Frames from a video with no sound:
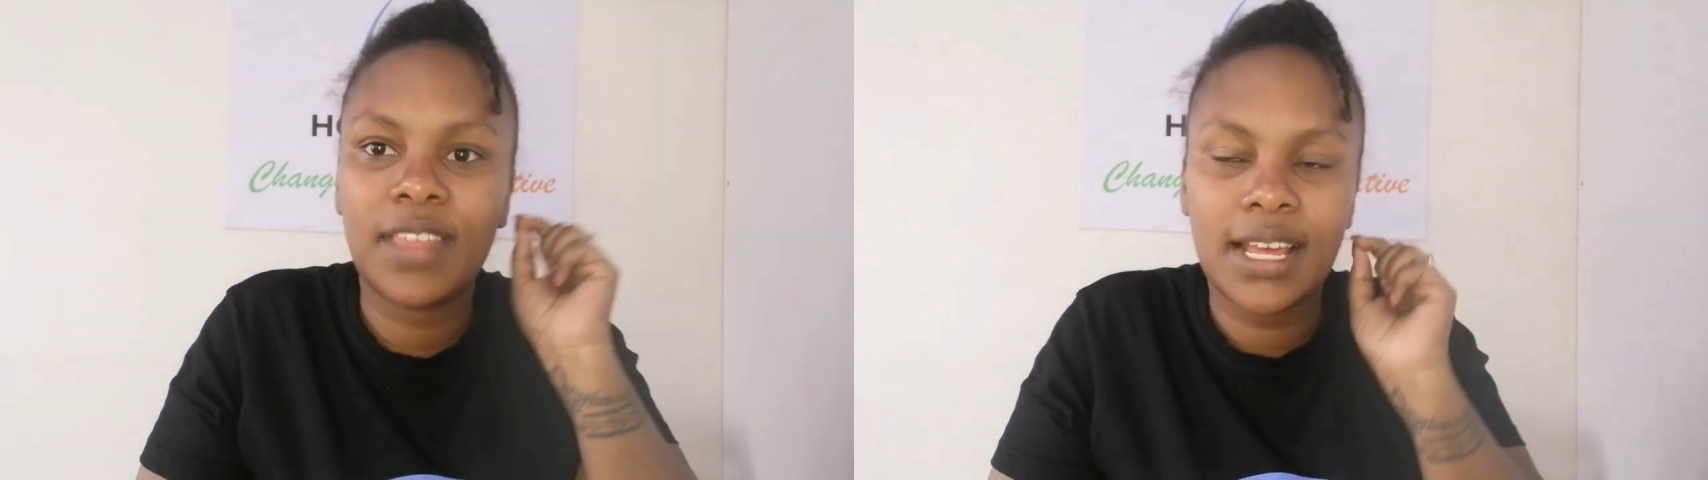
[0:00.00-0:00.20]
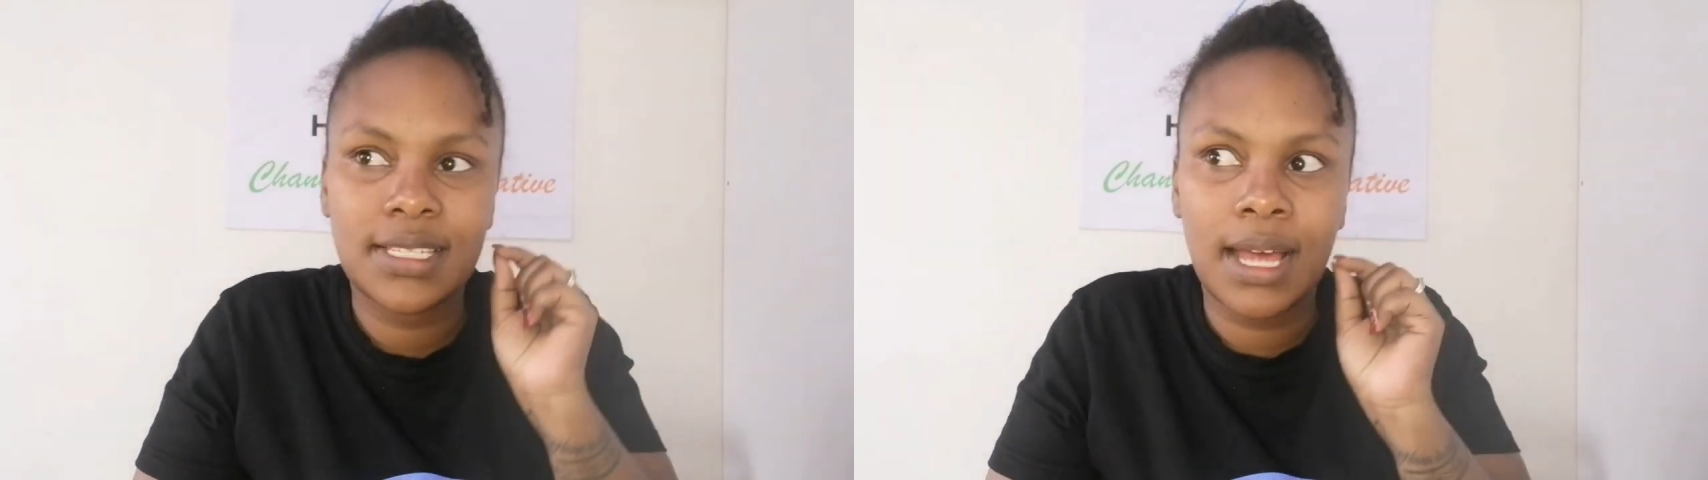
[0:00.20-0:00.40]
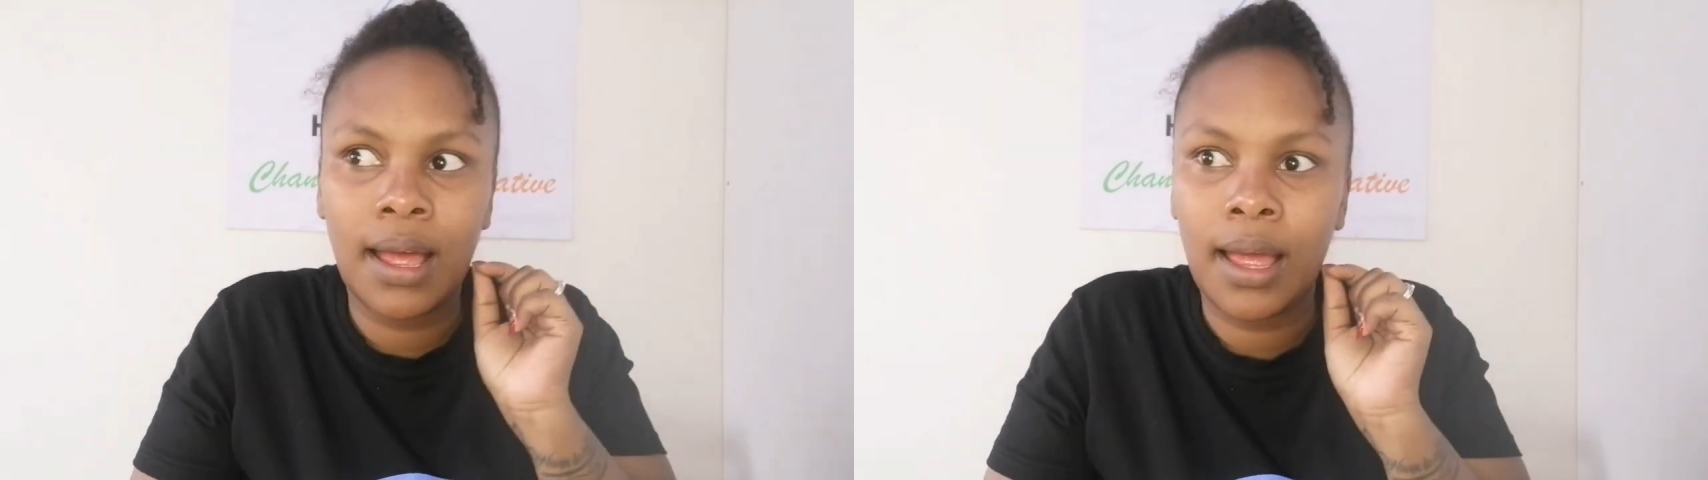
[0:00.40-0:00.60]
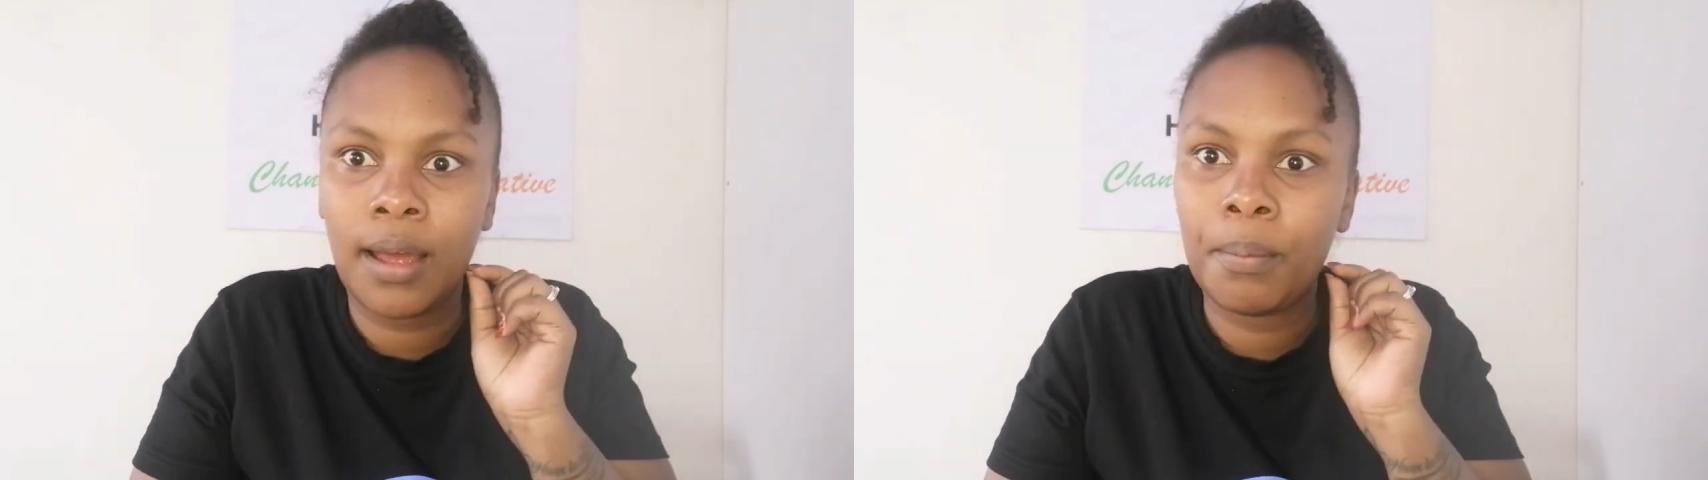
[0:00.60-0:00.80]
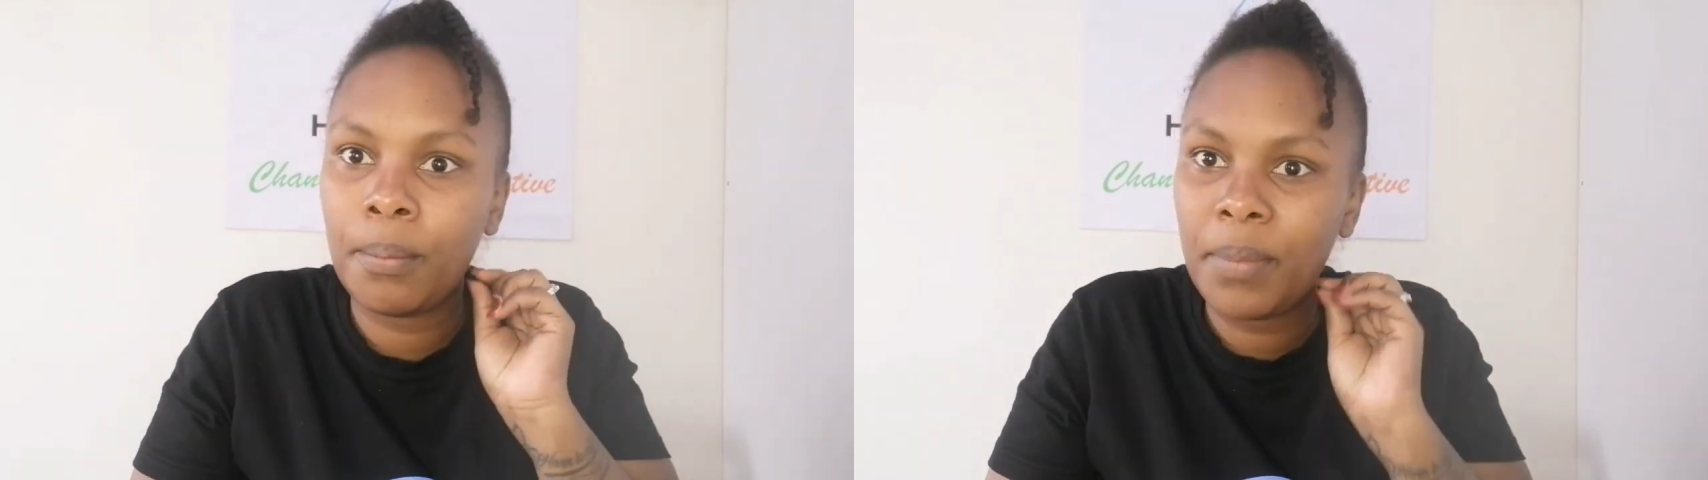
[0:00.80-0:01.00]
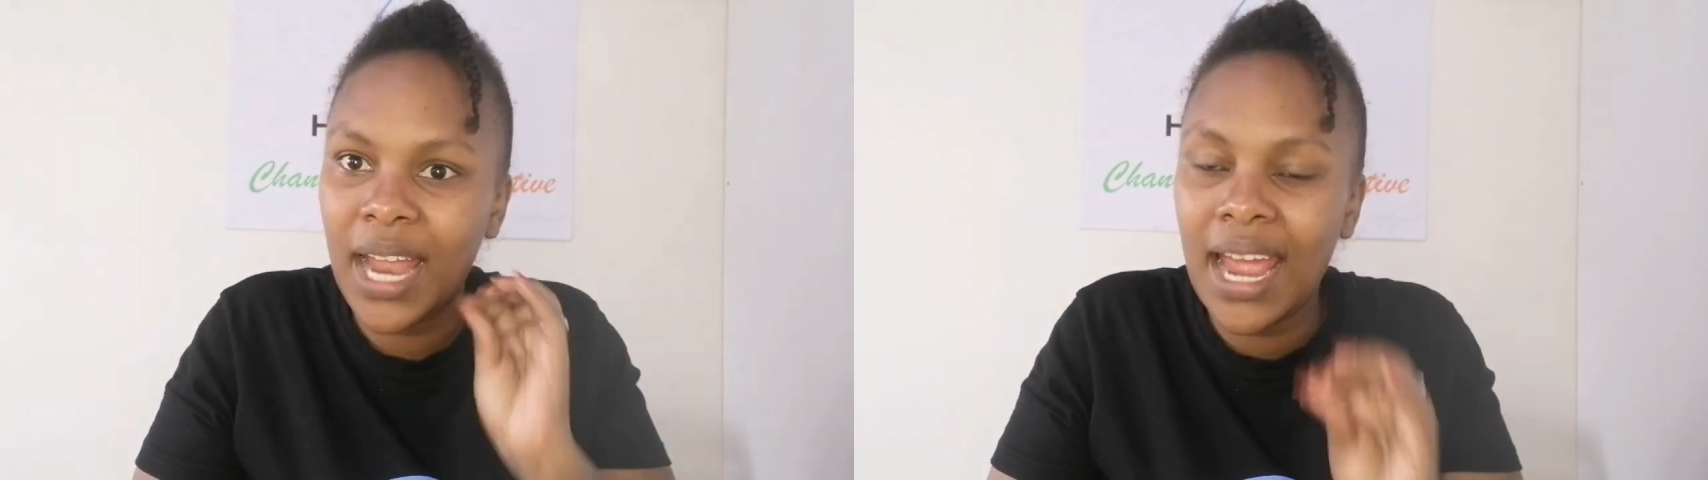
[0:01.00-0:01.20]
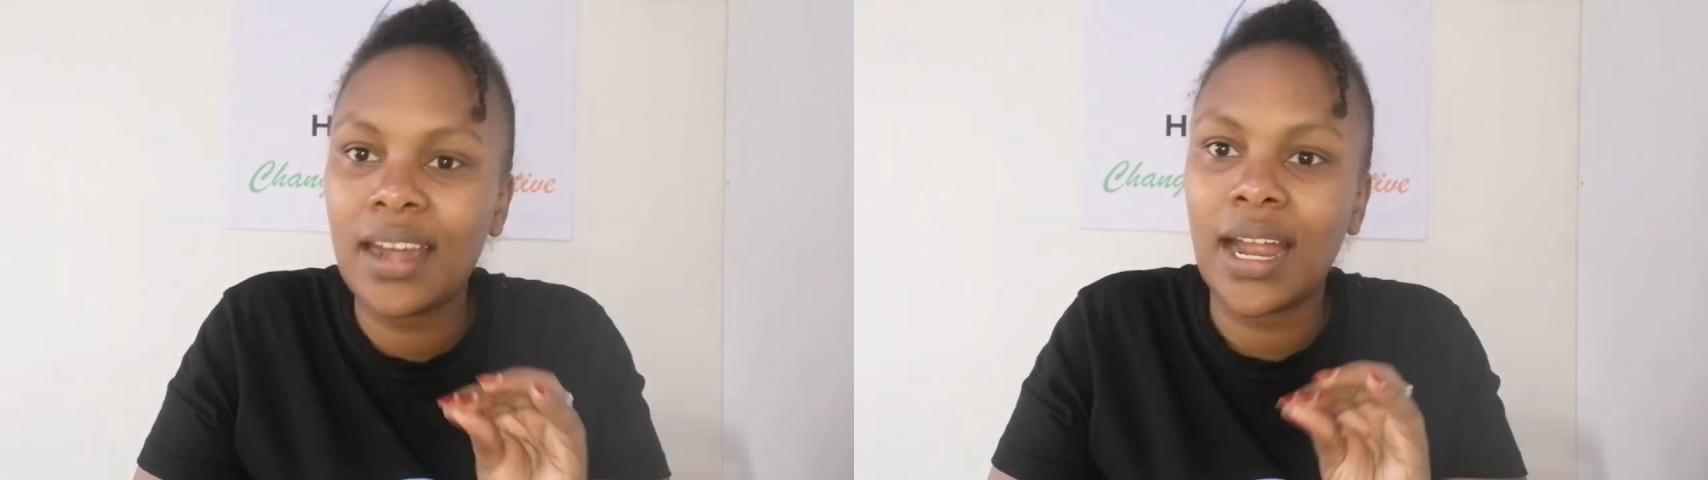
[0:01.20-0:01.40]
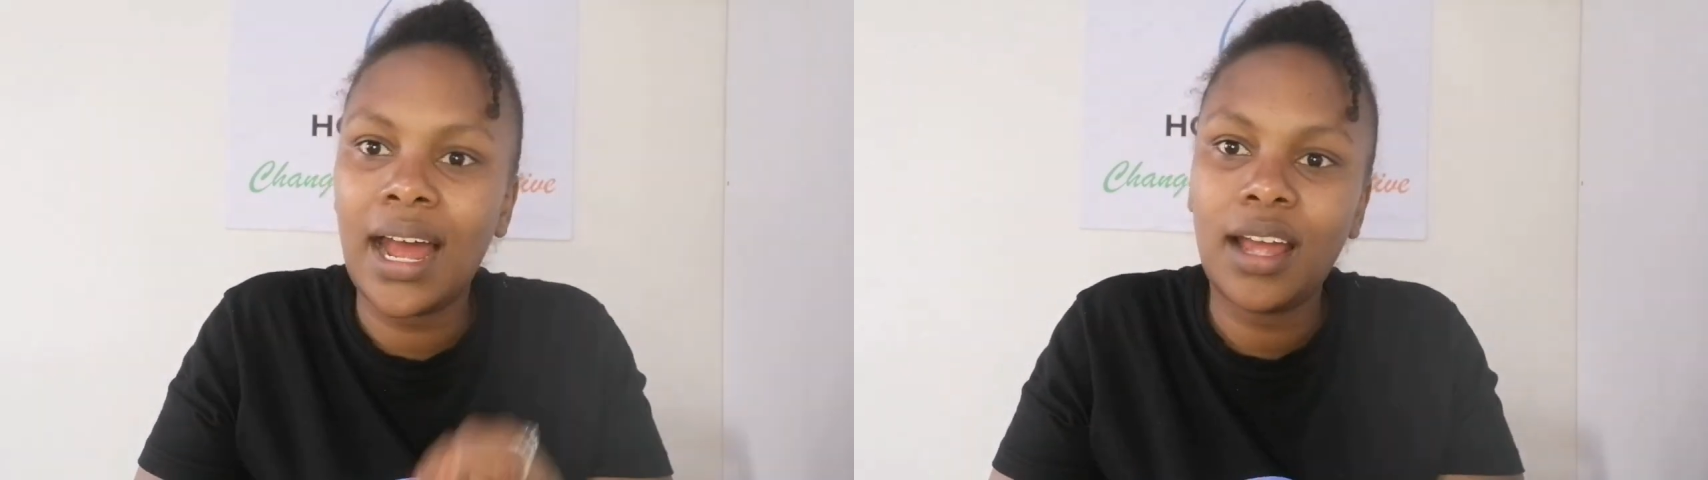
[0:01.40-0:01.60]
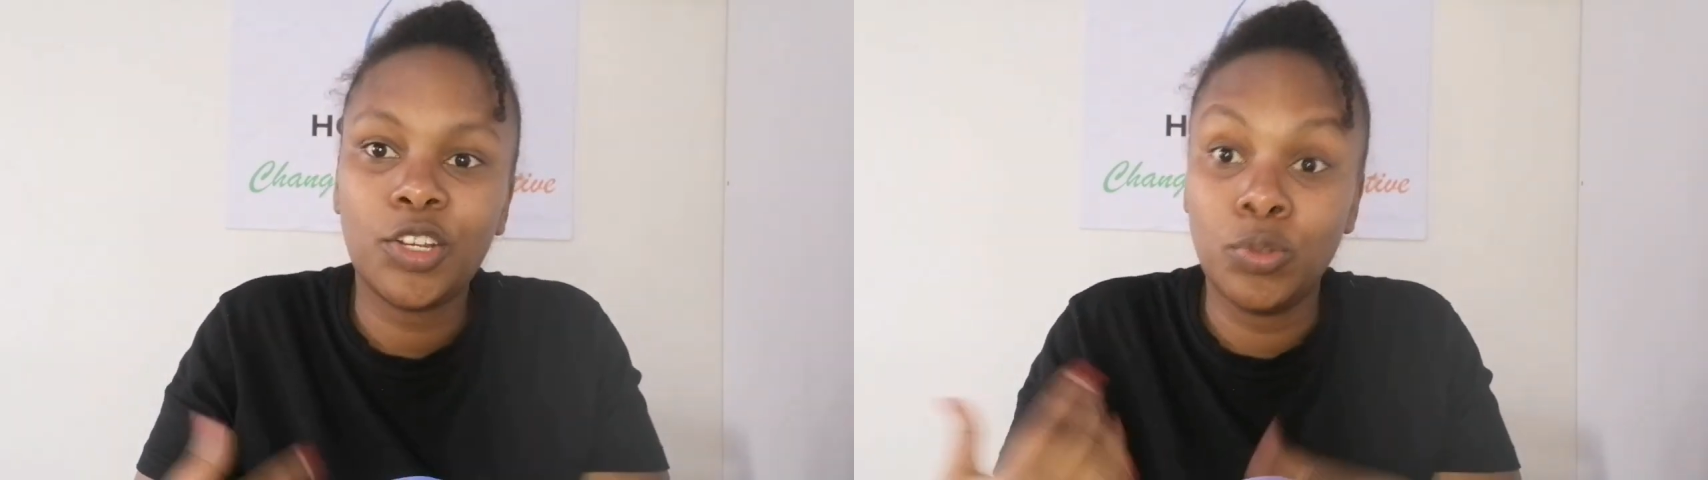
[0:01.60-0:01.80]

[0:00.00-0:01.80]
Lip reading: If there's an error,